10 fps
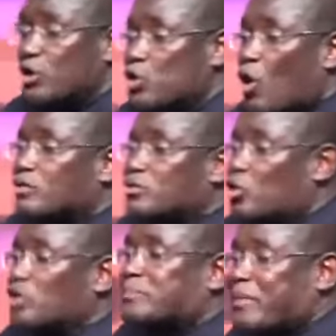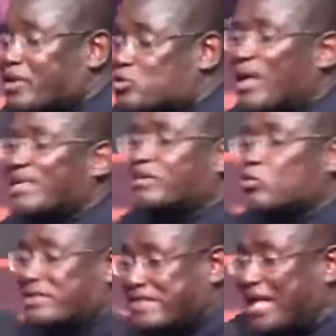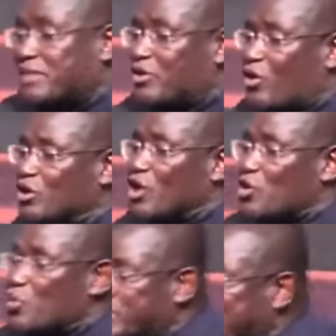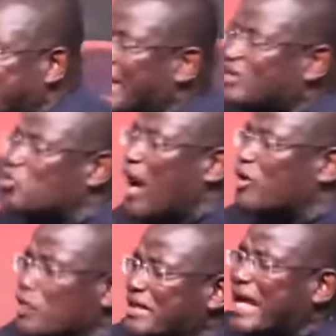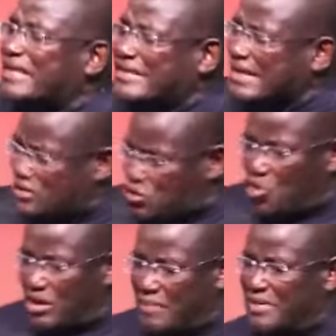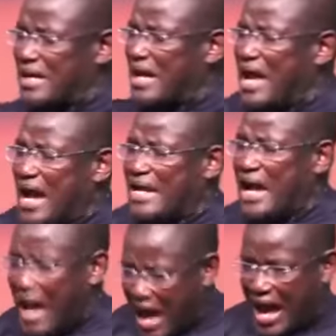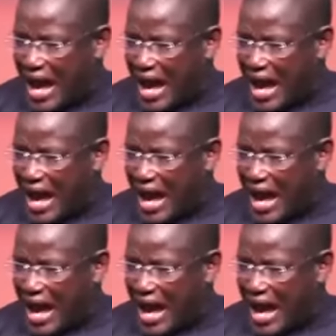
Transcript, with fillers: your your spirituality will change because you will see that you are doing nothing at all. I mean, and ah,